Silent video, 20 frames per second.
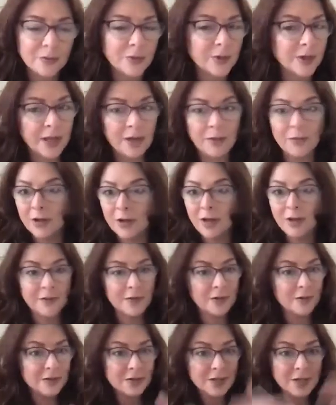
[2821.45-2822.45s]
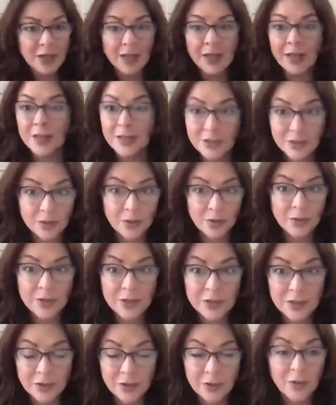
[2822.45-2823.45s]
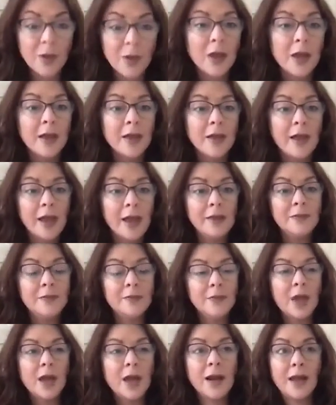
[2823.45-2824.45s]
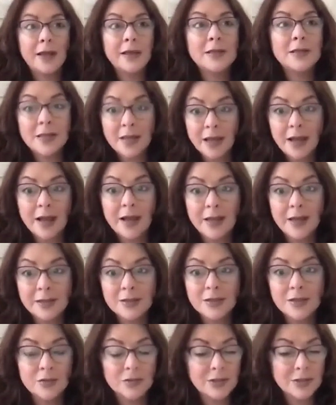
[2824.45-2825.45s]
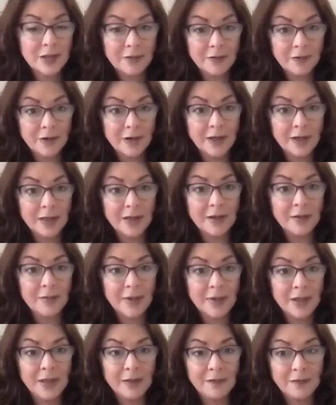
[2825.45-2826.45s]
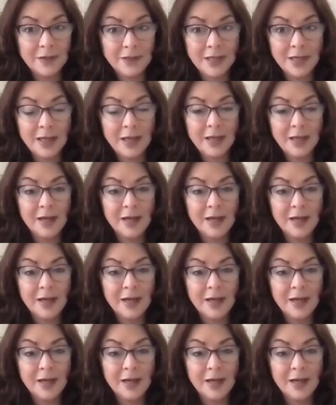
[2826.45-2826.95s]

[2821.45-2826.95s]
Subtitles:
We can't run off and always do what we do. And I can say I do self Reiki on me every day.